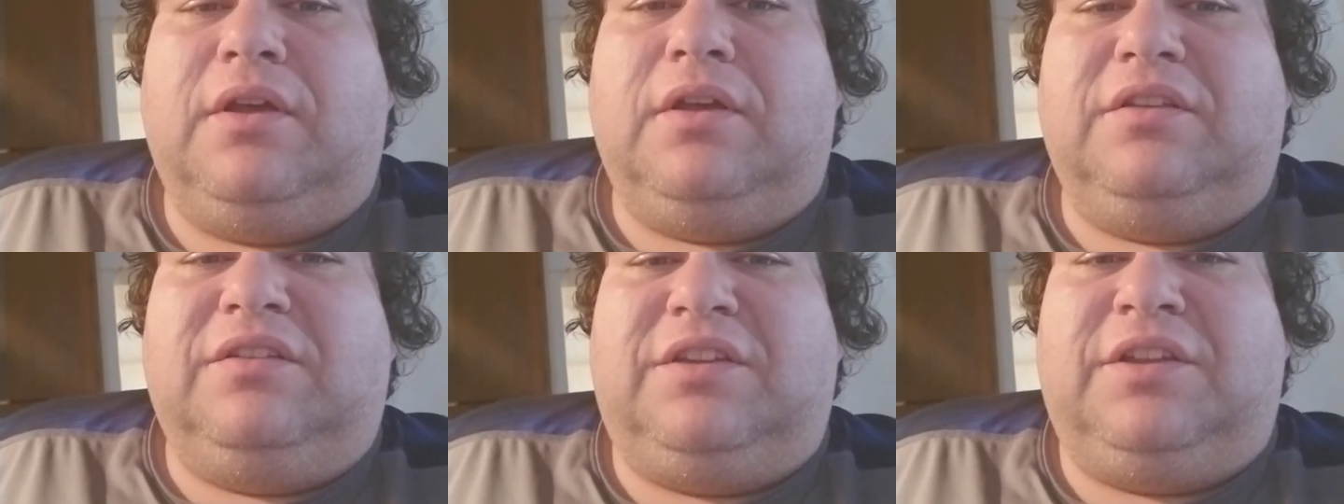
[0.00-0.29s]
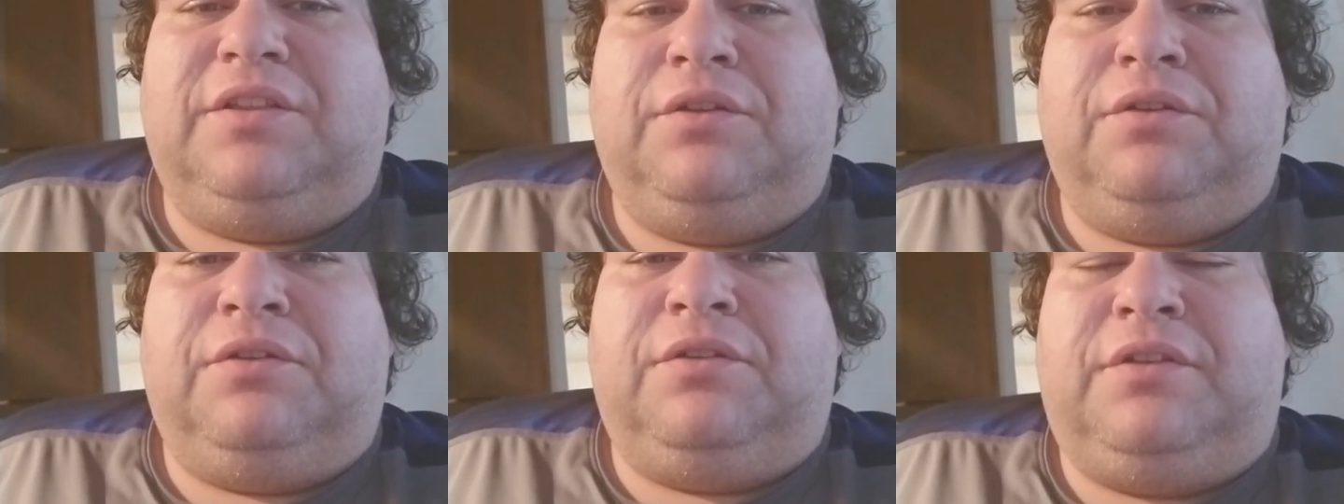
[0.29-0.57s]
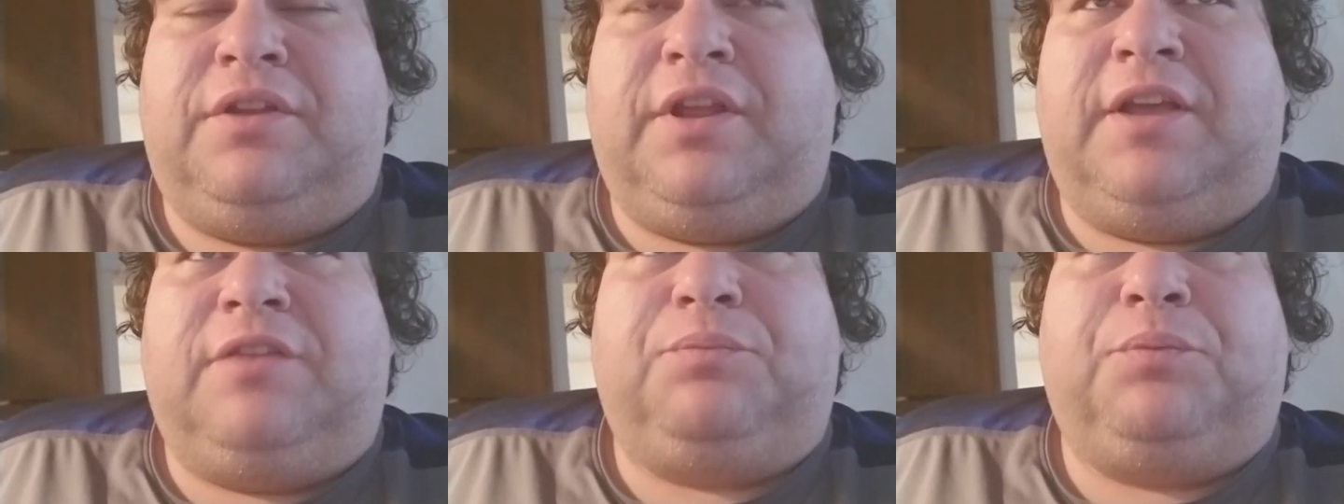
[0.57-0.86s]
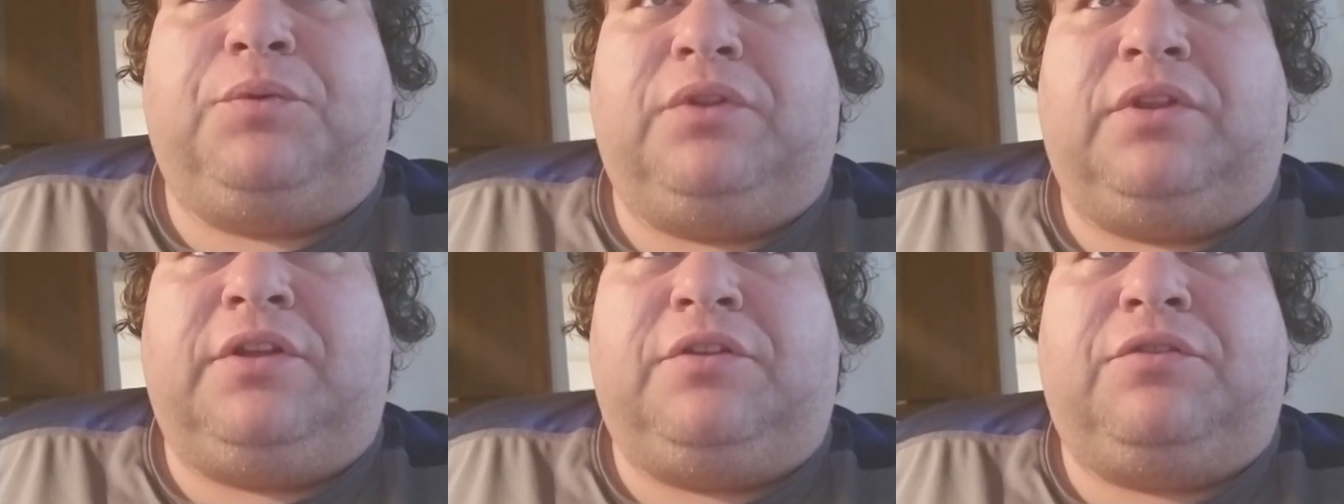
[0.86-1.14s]
sitting there
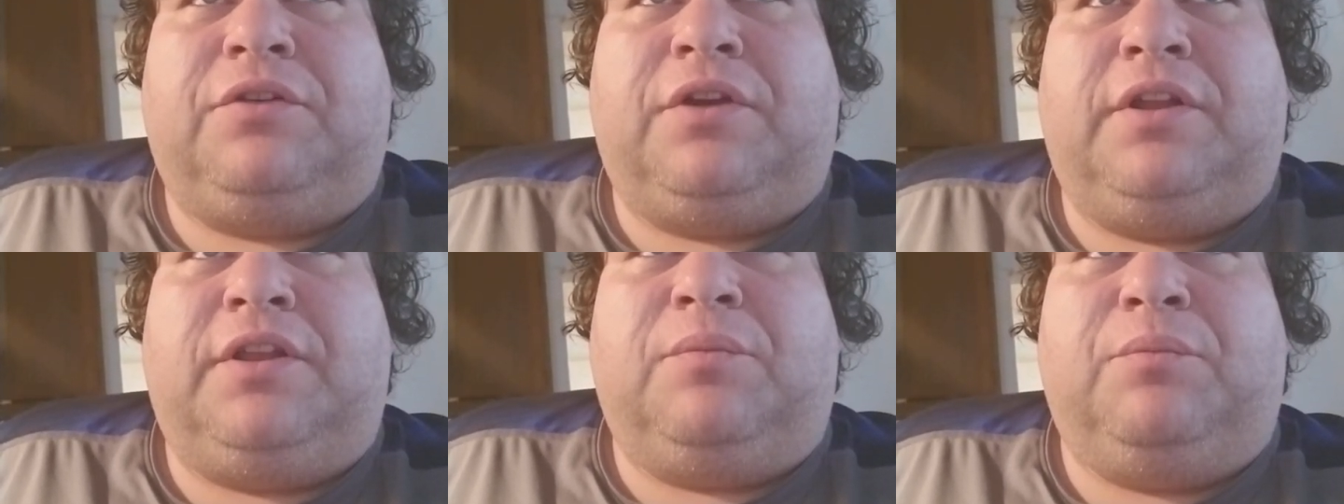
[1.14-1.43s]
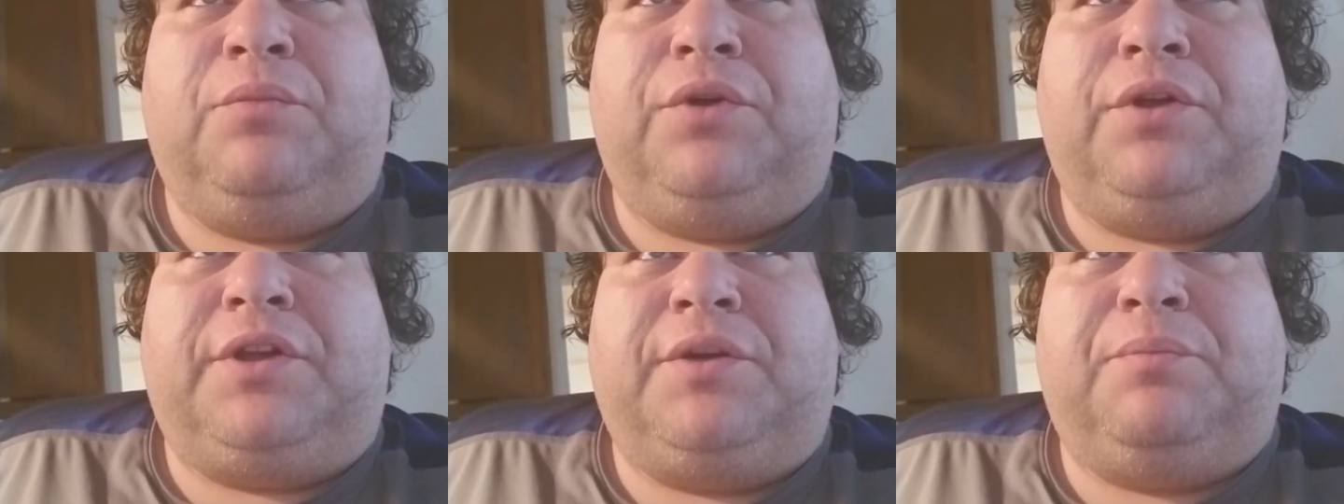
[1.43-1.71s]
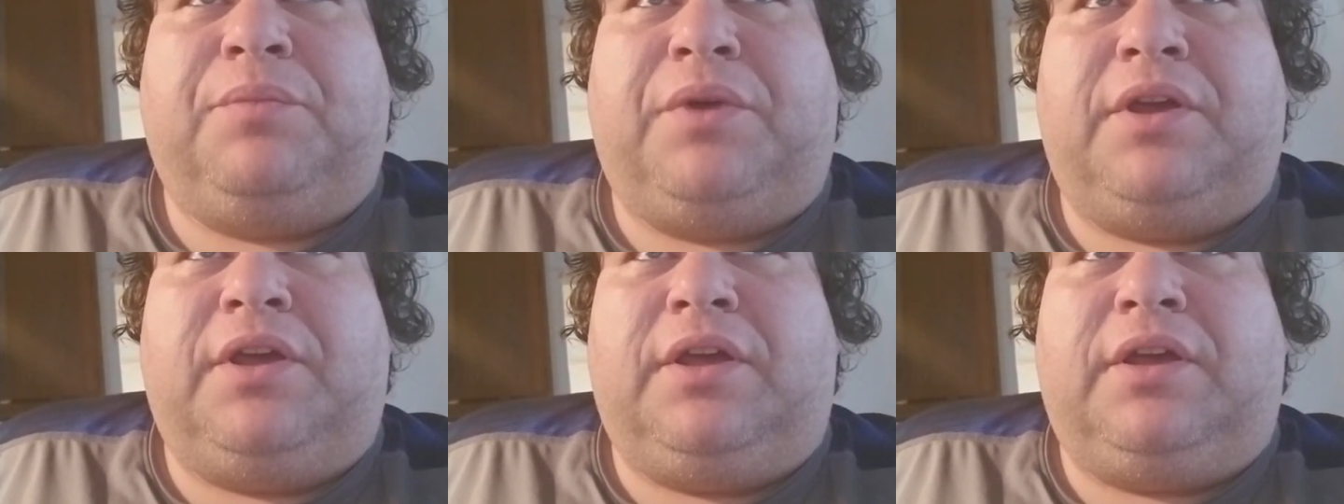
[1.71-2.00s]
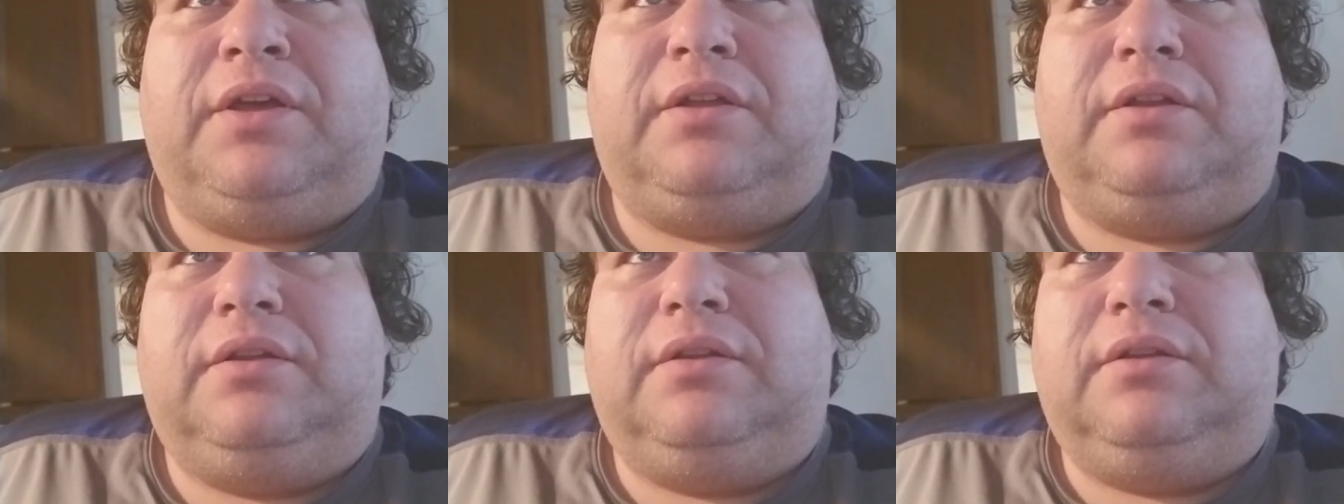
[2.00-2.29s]
desperately trying to bring her back.